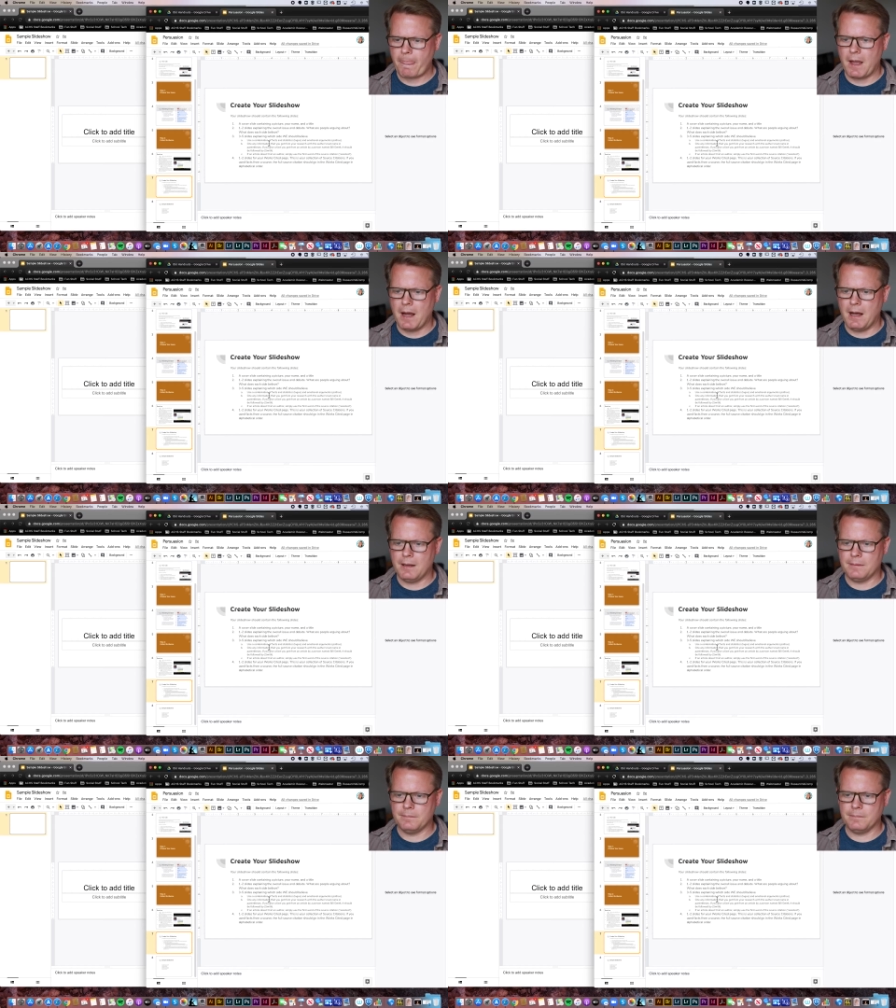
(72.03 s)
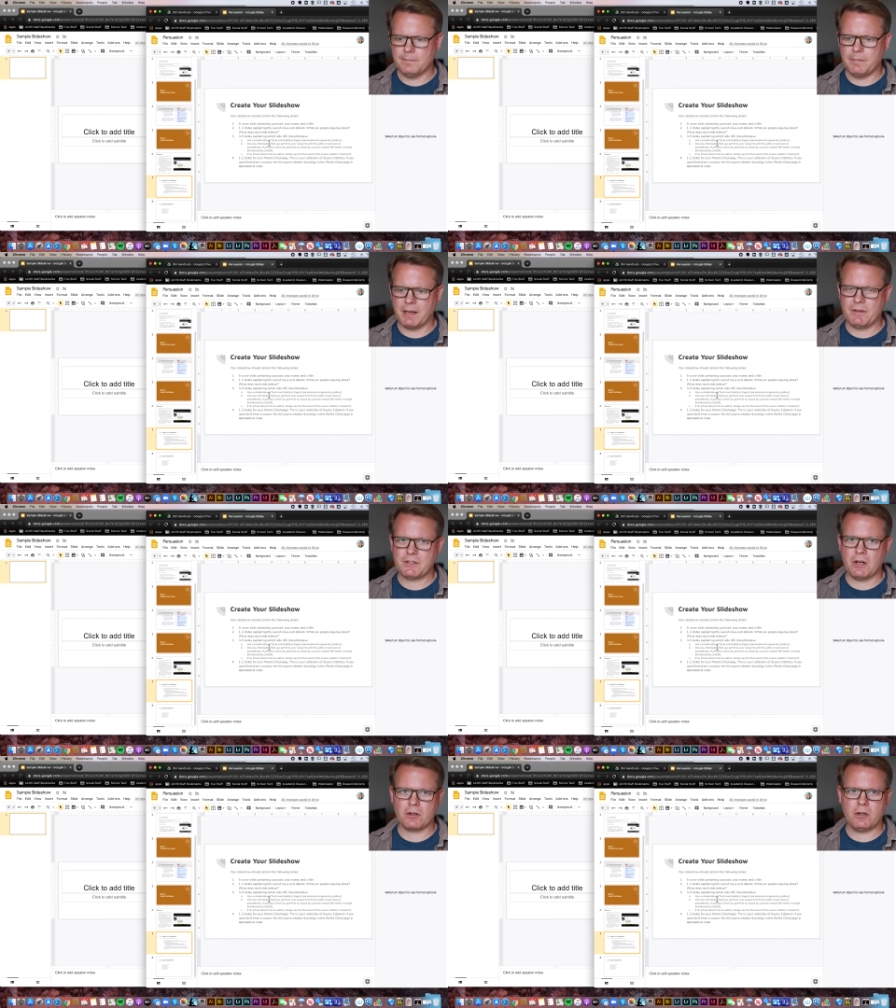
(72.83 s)
But if
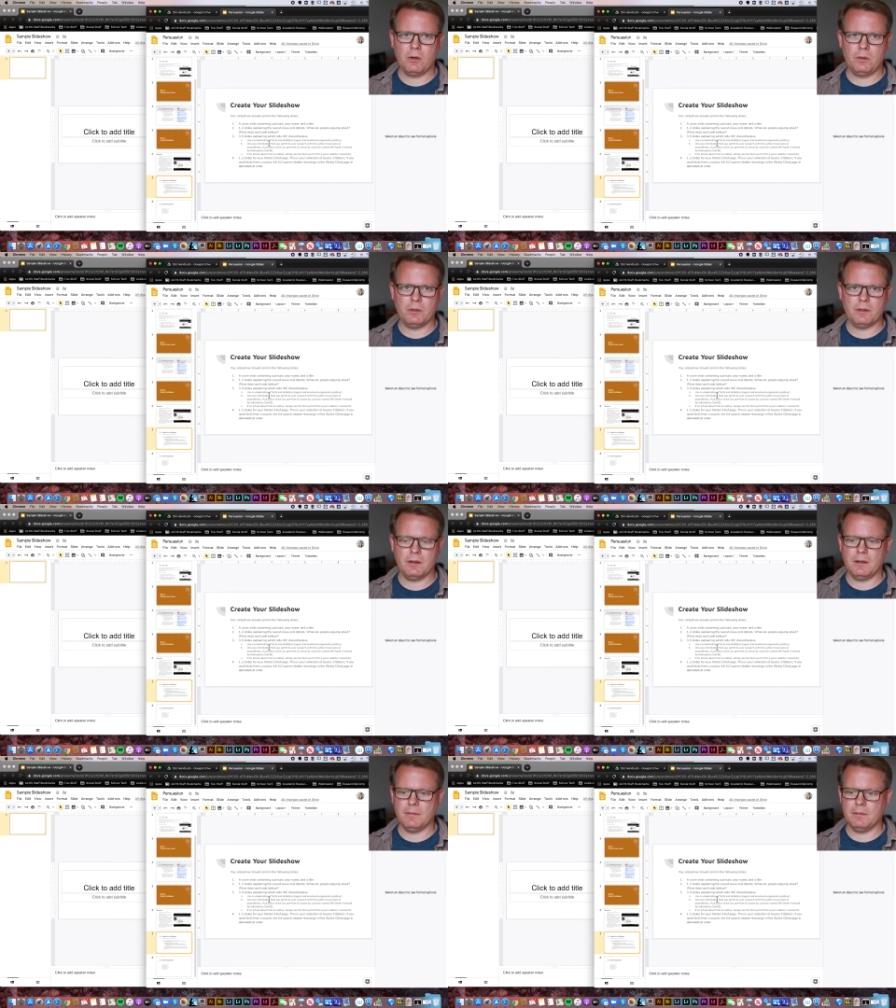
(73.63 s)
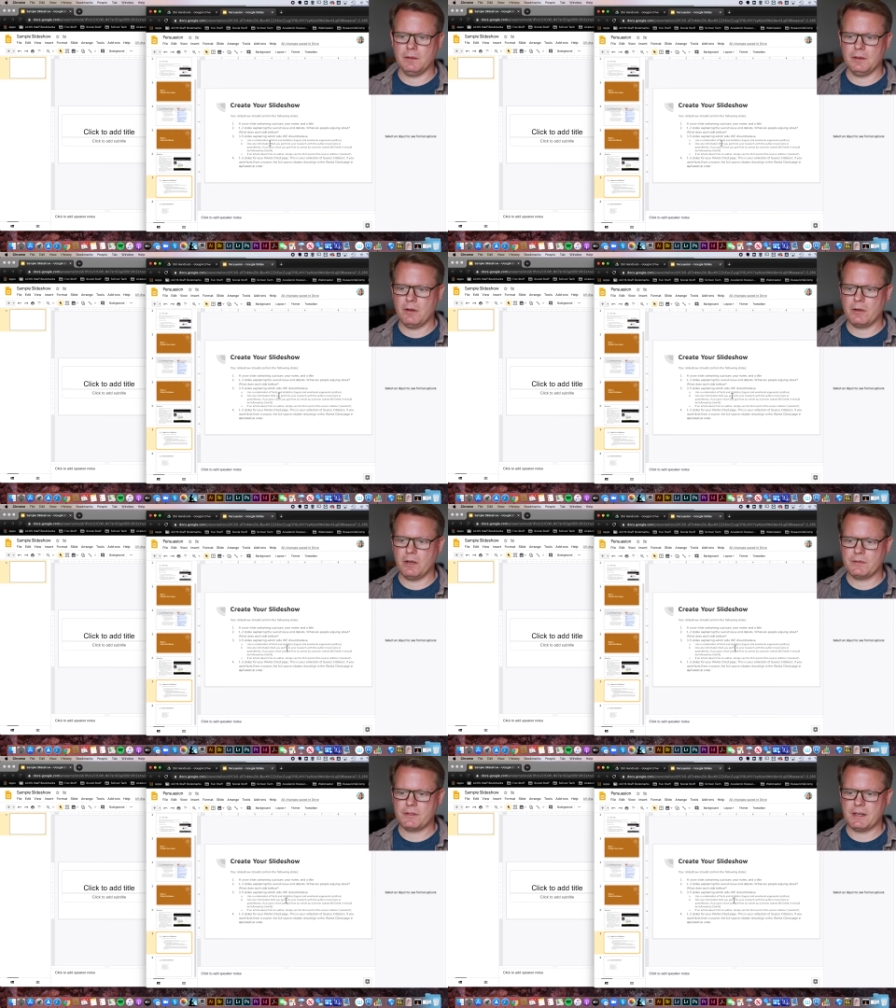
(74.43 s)
it's all cold
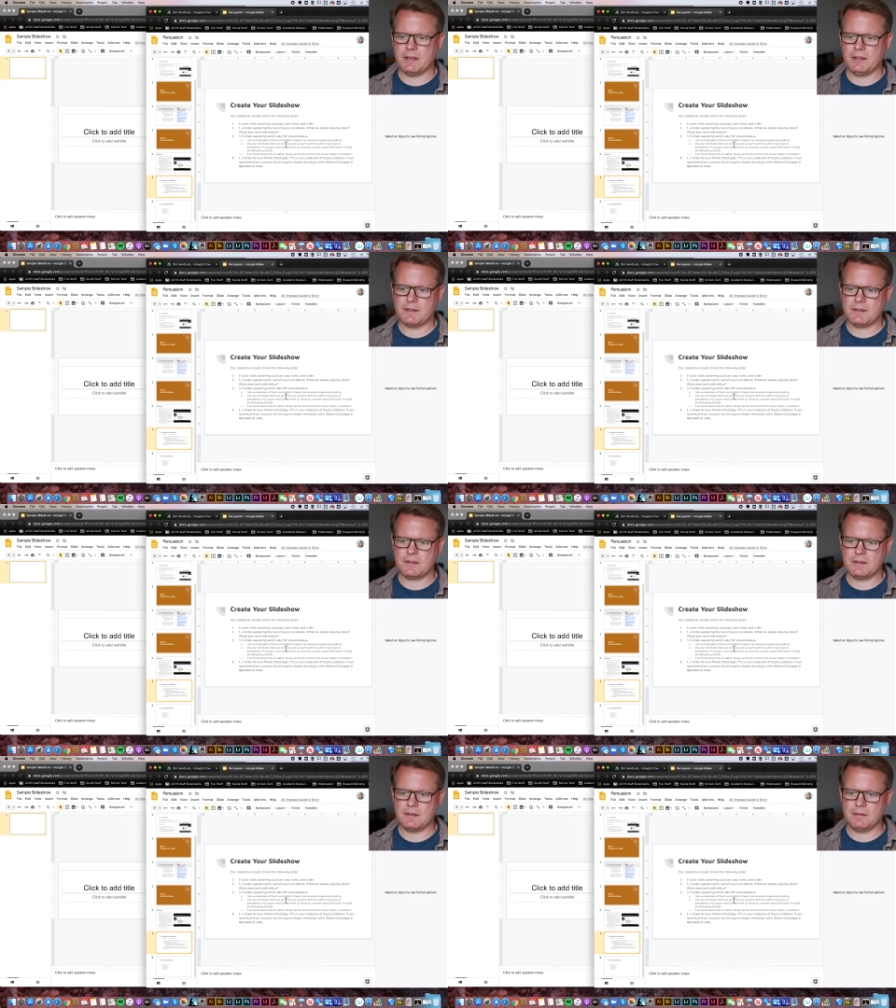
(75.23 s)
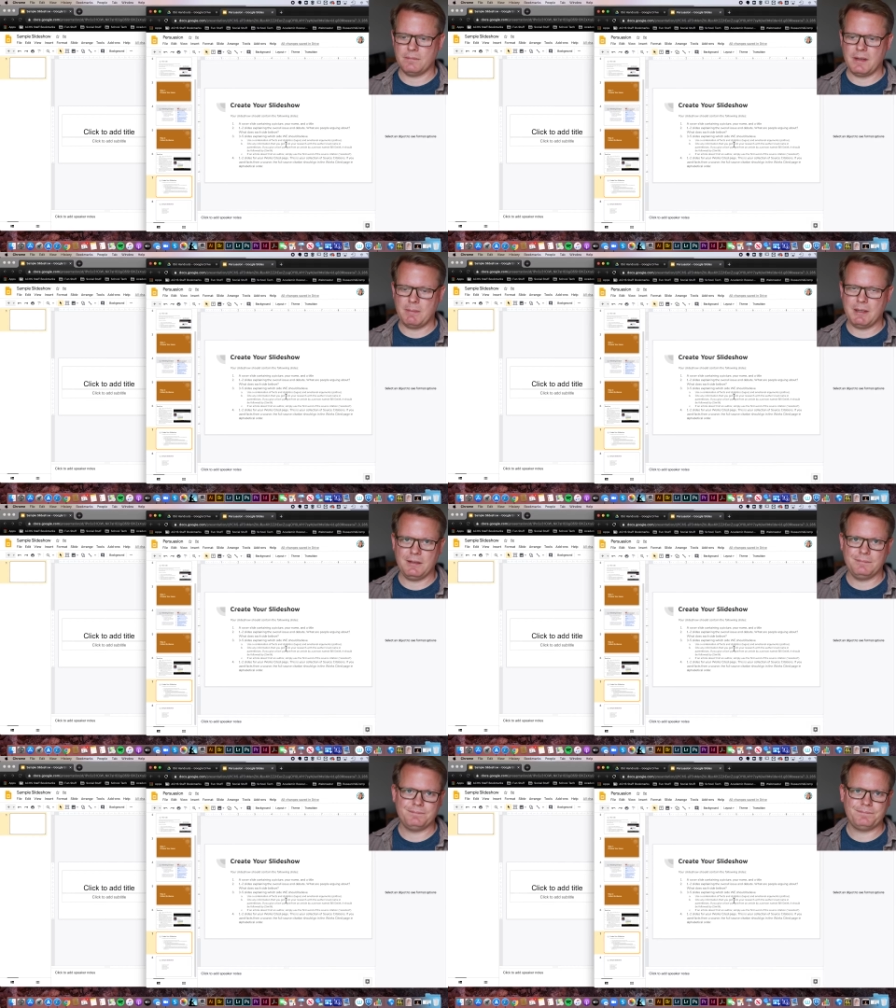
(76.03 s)
logos, then it's maybe